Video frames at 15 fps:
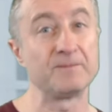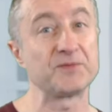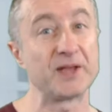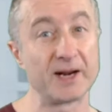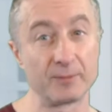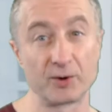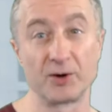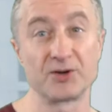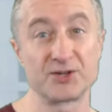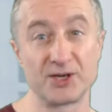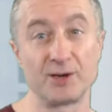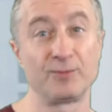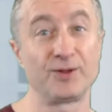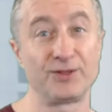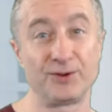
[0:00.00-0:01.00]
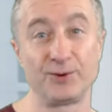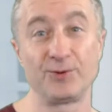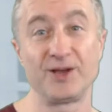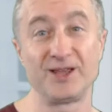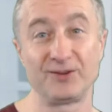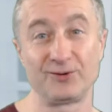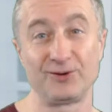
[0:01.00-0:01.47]
that I'm going to share with you
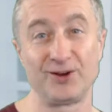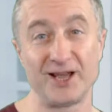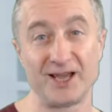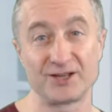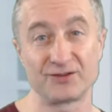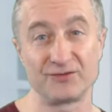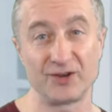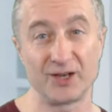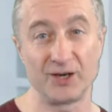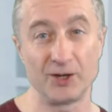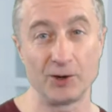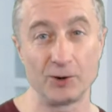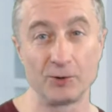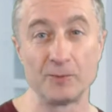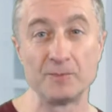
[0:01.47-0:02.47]
in today's video.